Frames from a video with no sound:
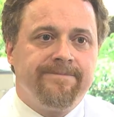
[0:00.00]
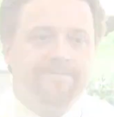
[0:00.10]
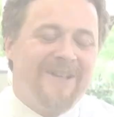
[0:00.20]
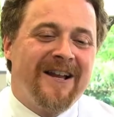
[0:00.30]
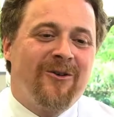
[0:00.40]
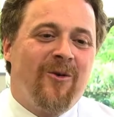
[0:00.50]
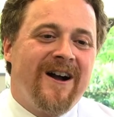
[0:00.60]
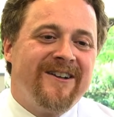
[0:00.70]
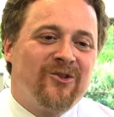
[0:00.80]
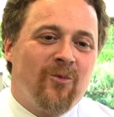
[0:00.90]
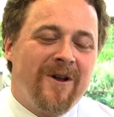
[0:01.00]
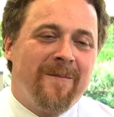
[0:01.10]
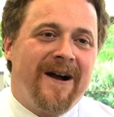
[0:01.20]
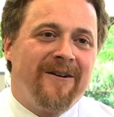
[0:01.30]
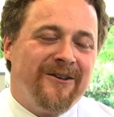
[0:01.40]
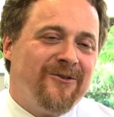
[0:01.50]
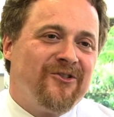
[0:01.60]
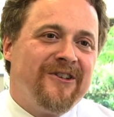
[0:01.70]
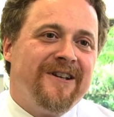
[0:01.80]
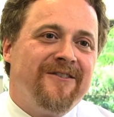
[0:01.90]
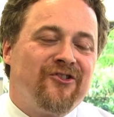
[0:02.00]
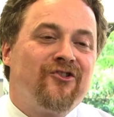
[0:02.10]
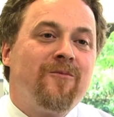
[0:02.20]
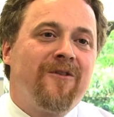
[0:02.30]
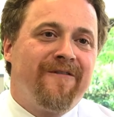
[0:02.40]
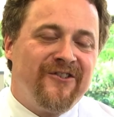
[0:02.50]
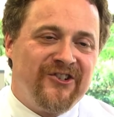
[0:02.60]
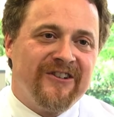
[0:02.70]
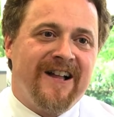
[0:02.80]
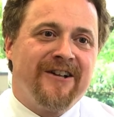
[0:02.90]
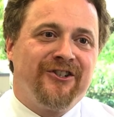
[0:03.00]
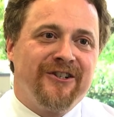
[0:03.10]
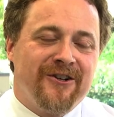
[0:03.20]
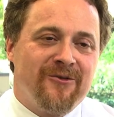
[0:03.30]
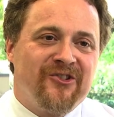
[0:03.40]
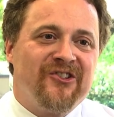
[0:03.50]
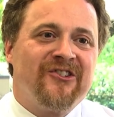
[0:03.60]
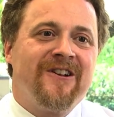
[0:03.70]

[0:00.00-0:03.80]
Likewise, what about using superphysiologic doses?